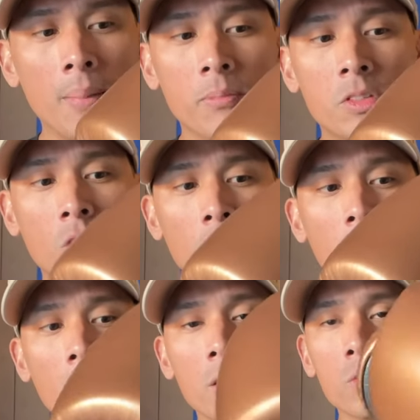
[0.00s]
So
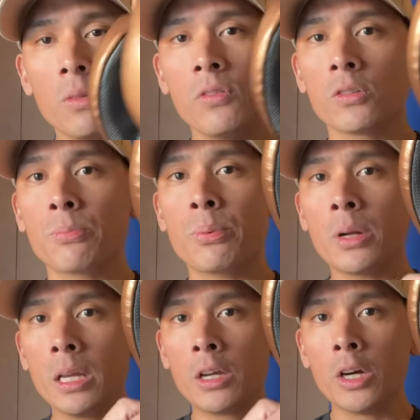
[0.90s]
far, this one feels
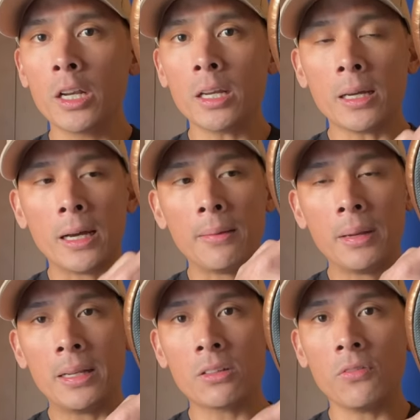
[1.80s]
pretty good.
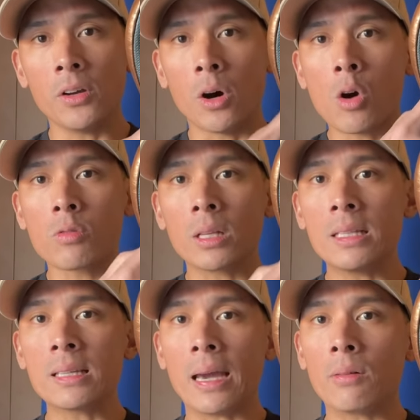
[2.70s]
It doesn't feel overly
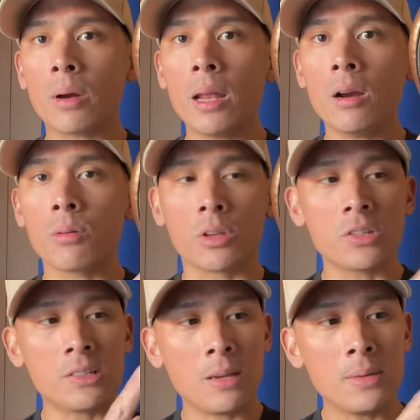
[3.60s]
tight right here where the
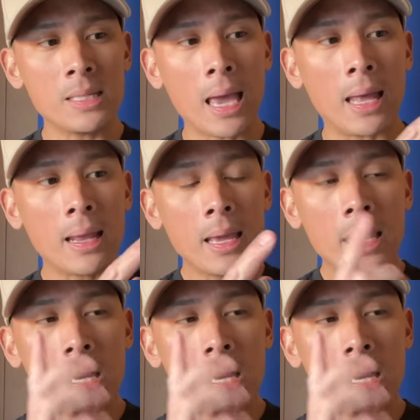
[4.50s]
seam is at.